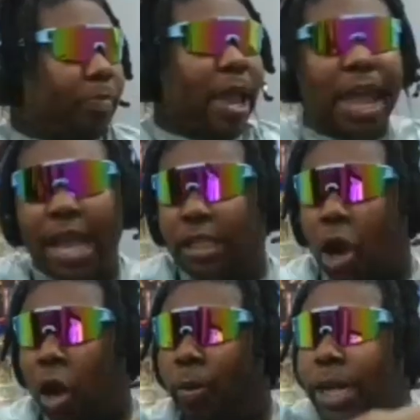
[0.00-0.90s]
past
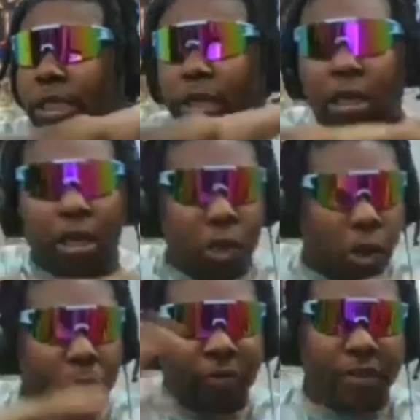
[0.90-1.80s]
all the way to you
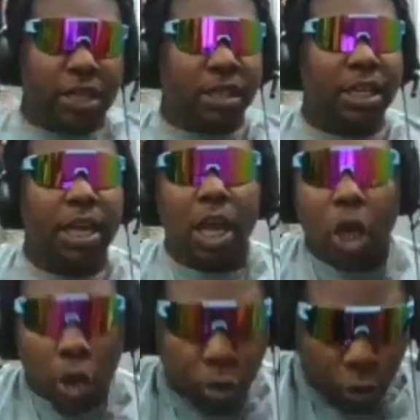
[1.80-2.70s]
know professionally
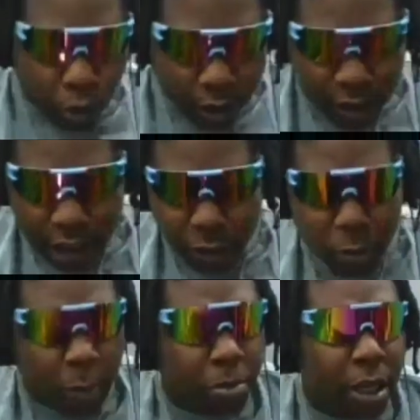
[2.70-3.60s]
you you look up
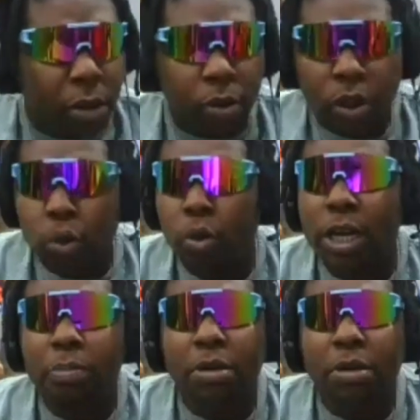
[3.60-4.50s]
you've been playing what
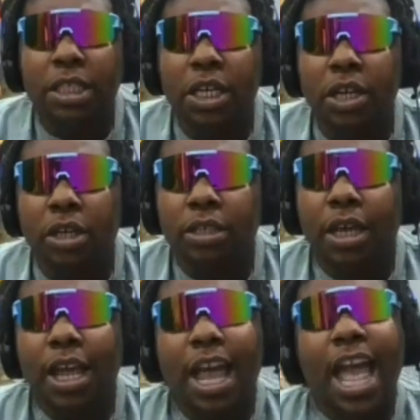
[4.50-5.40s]
20 plus years